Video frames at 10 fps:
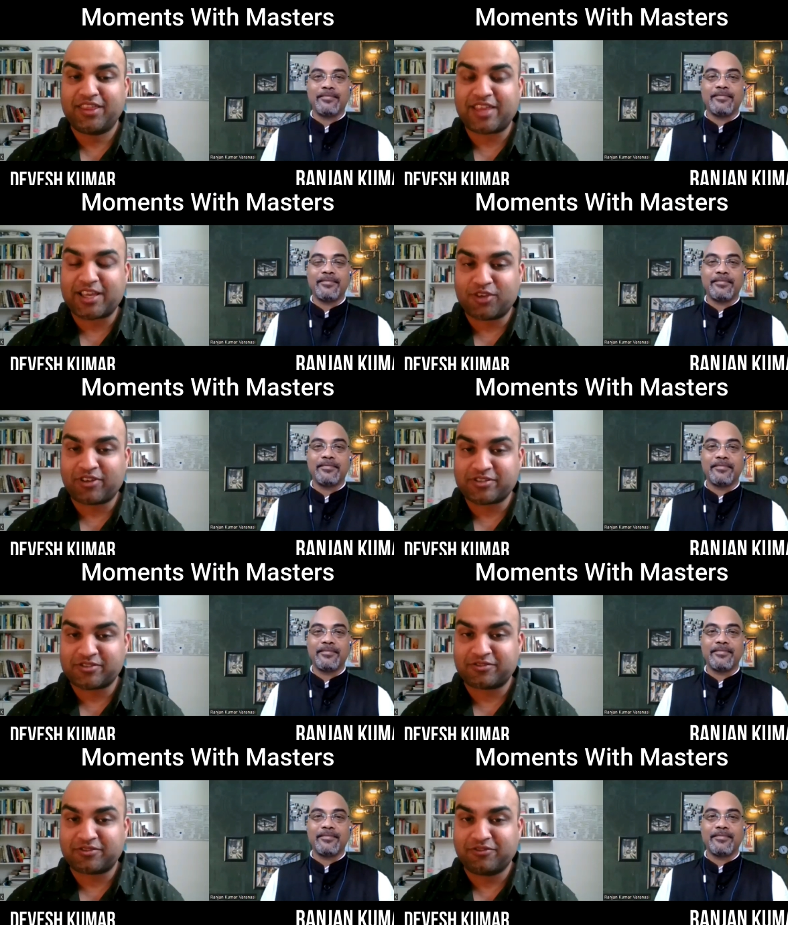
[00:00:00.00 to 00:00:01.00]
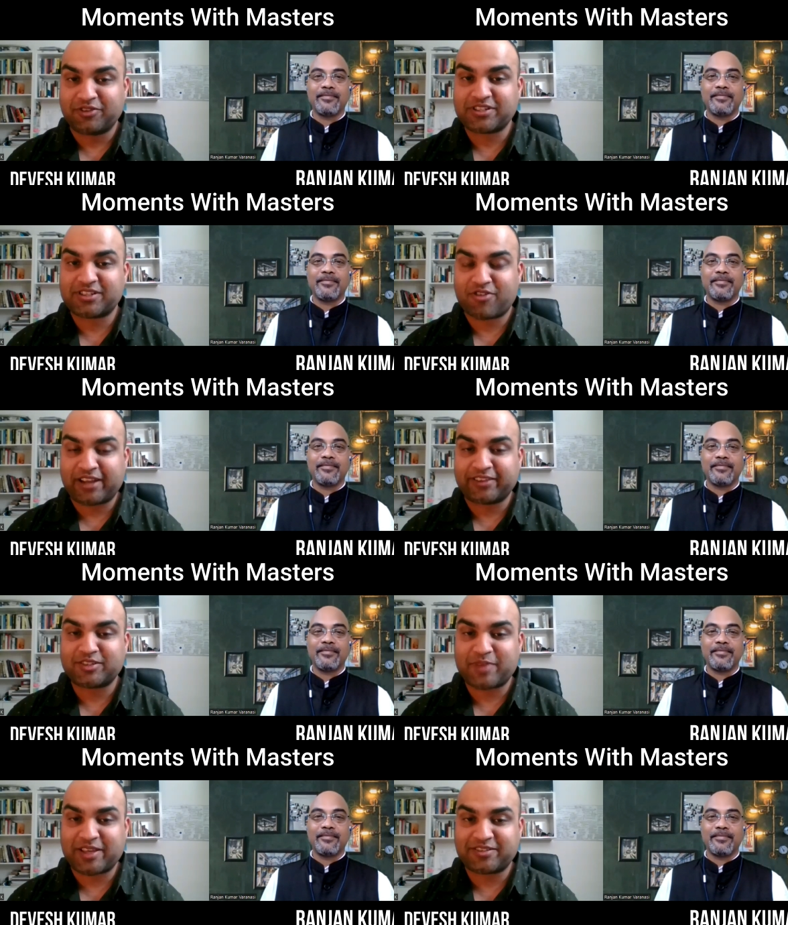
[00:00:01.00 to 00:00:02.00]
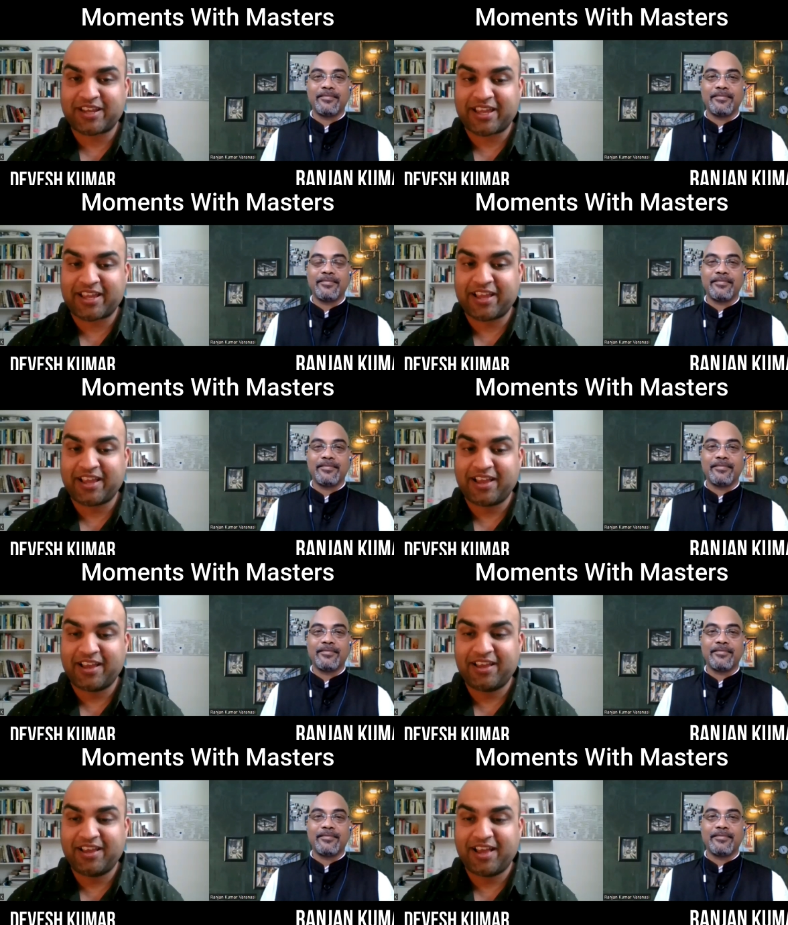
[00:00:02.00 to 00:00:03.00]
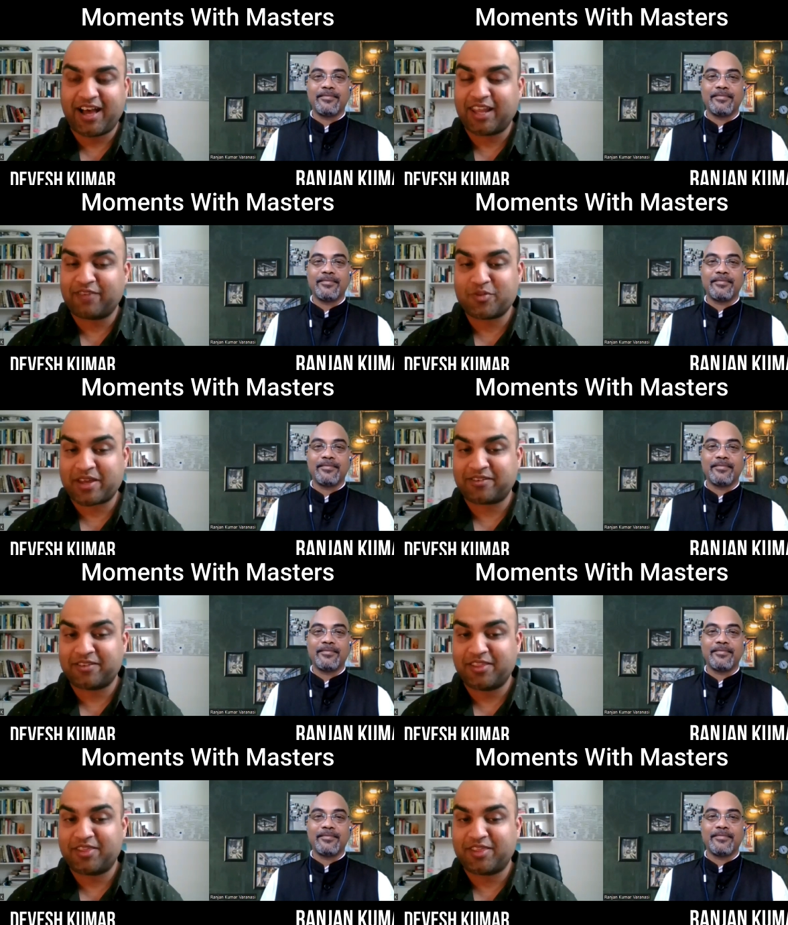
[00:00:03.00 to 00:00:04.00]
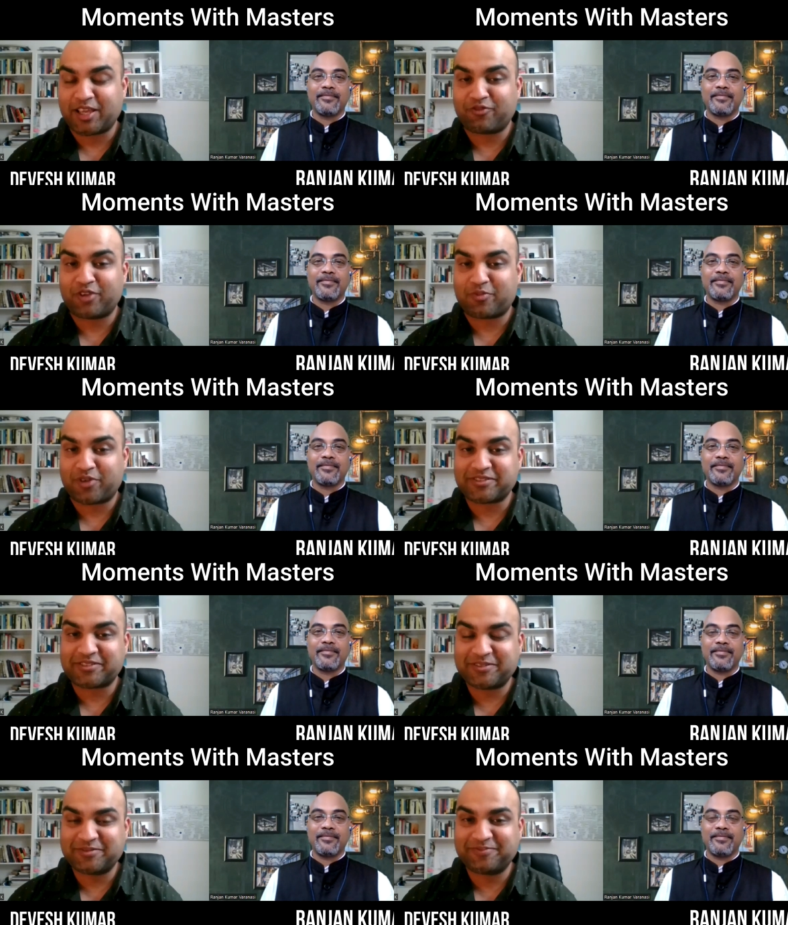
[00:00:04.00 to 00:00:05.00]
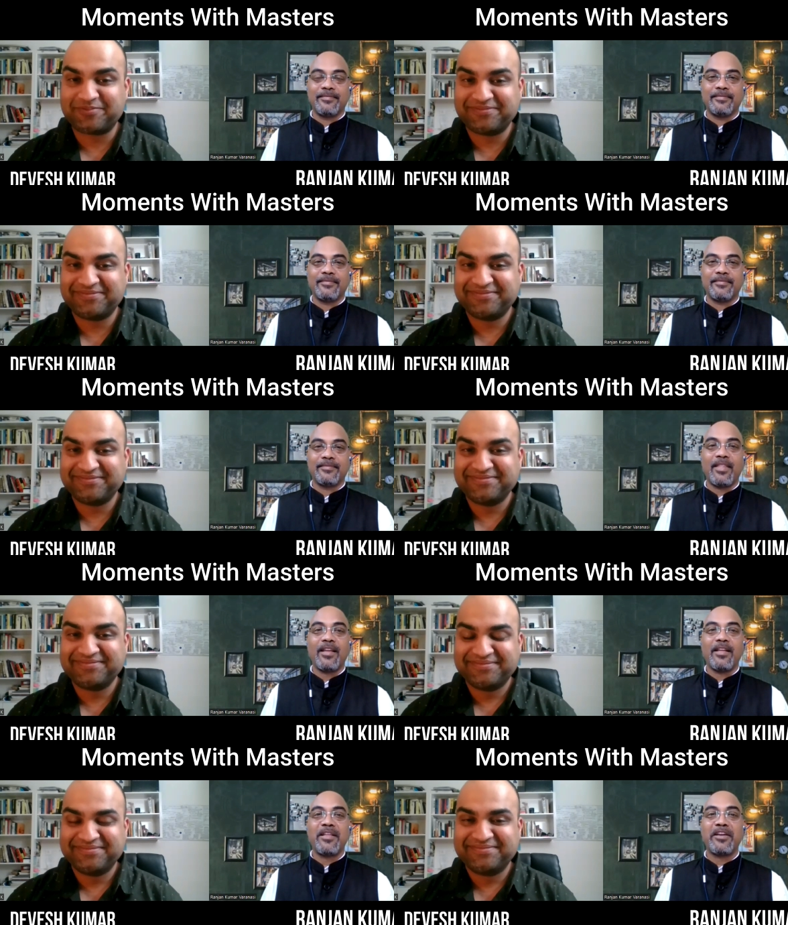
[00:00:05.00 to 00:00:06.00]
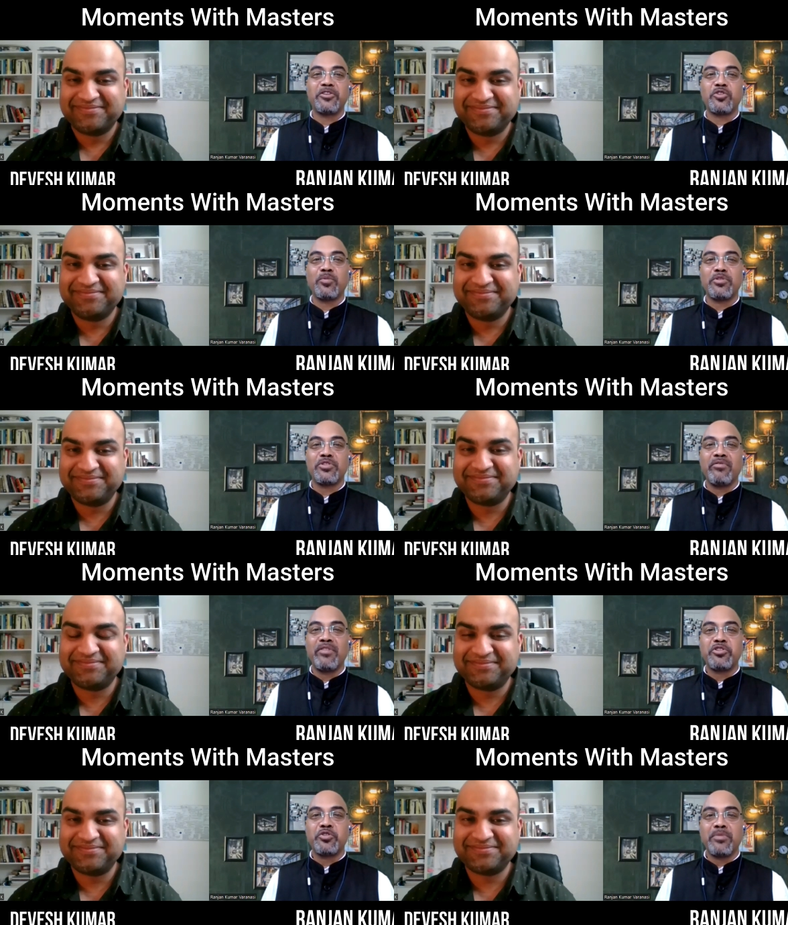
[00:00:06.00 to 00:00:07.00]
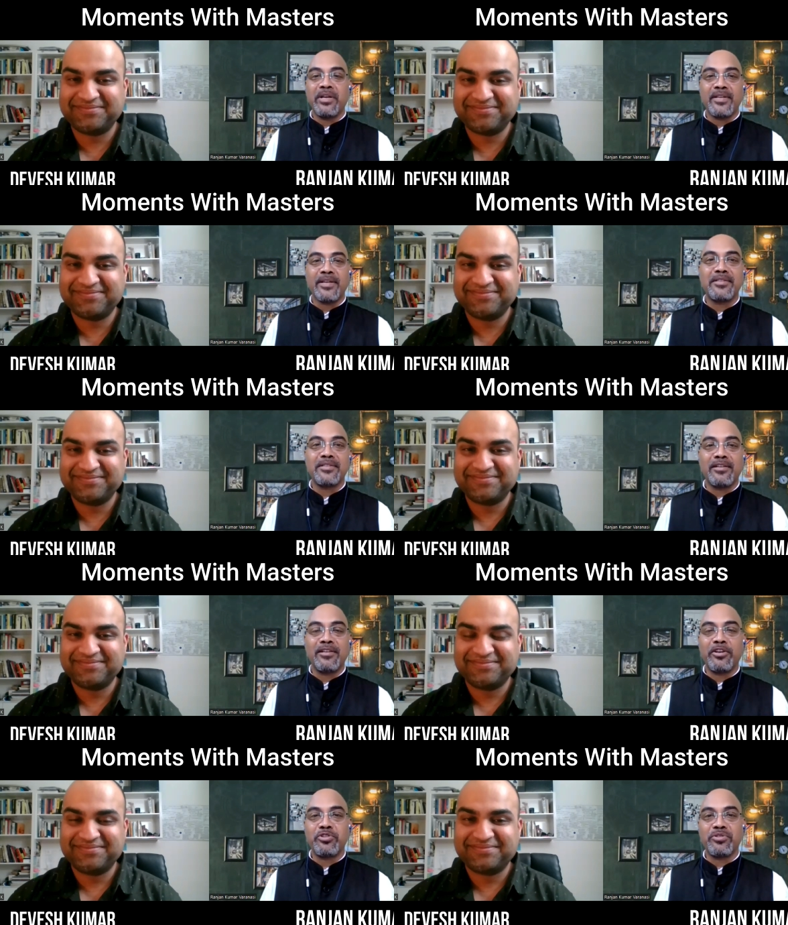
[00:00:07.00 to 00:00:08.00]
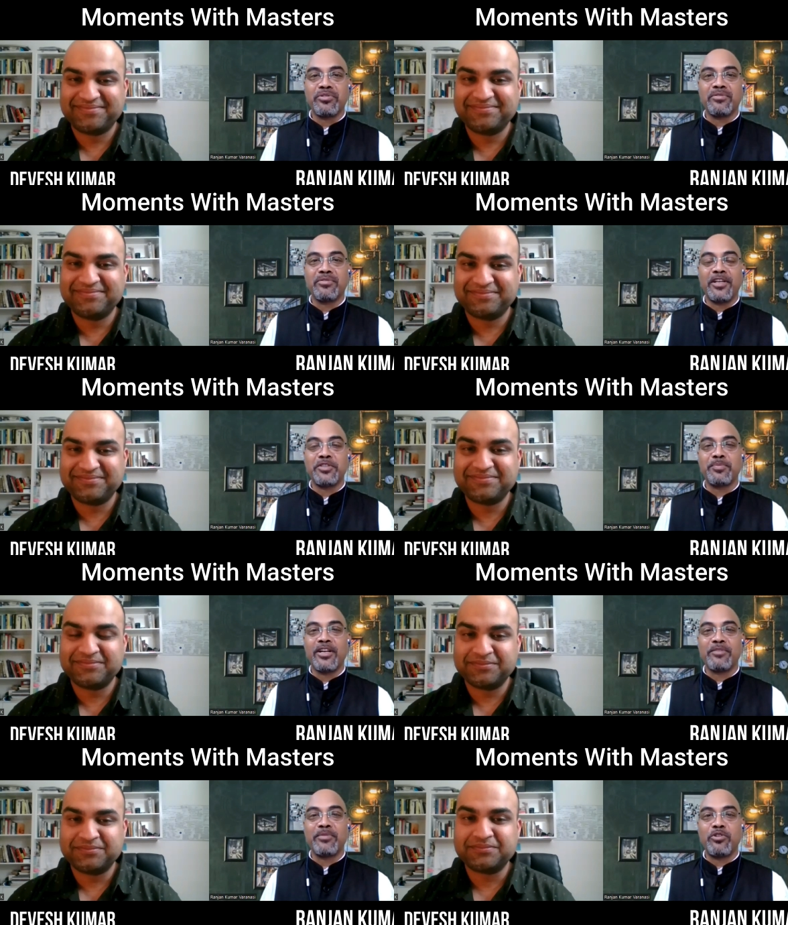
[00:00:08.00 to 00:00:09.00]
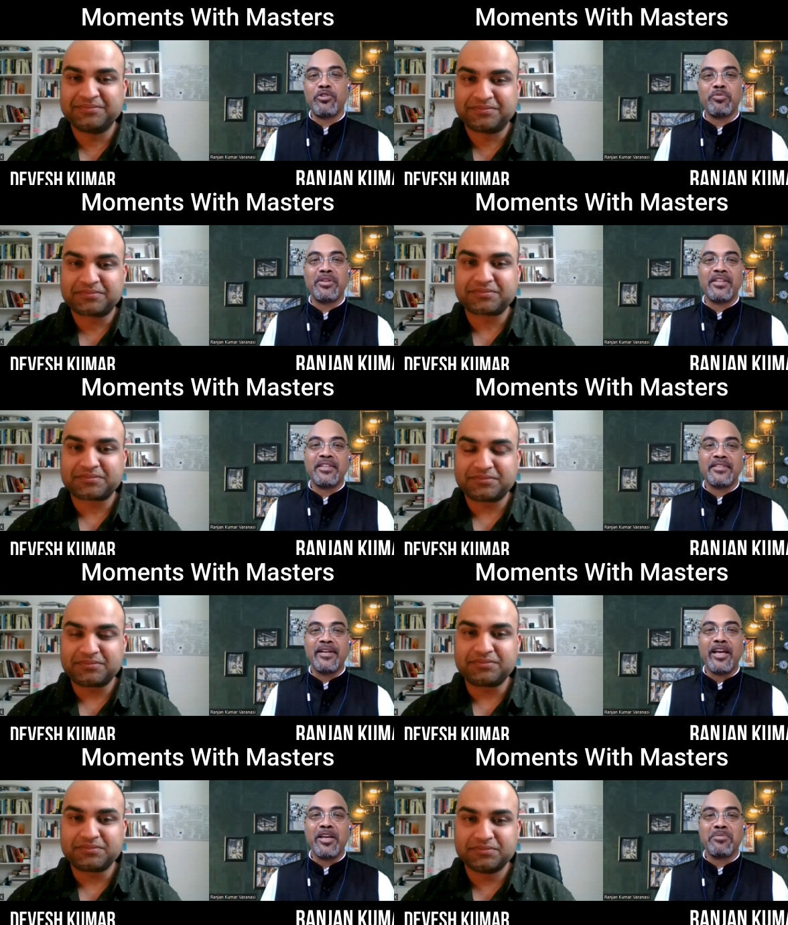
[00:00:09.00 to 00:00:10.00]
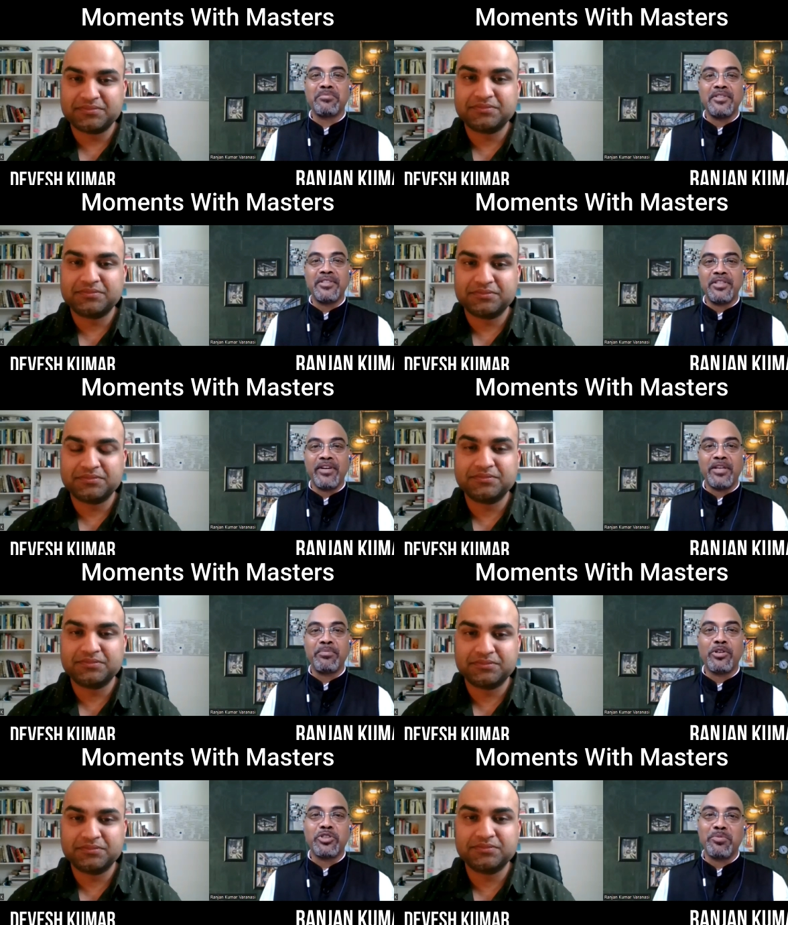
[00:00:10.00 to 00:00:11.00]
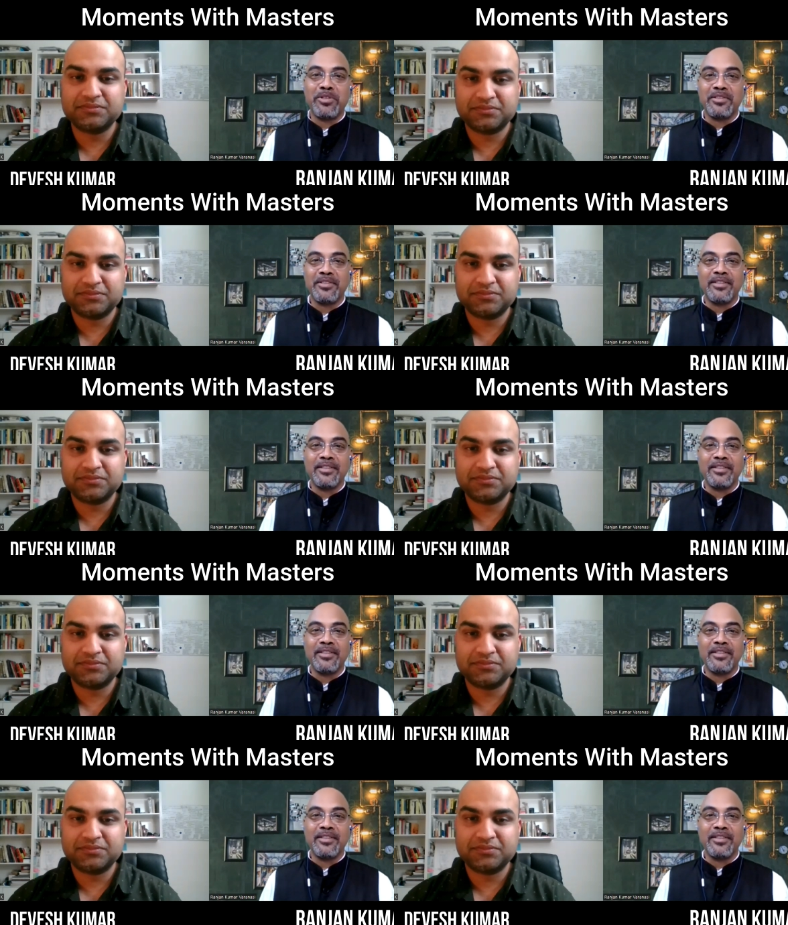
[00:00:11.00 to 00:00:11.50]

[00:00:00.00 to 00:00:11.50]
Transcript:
Speaker 1: Thank you, Ranjan, for just creating this space today. I love you, man. Thank you for your presence.
Speaker 2: Thank you so much, Devesh. My second declaration as part of my document is, I am divine possibility,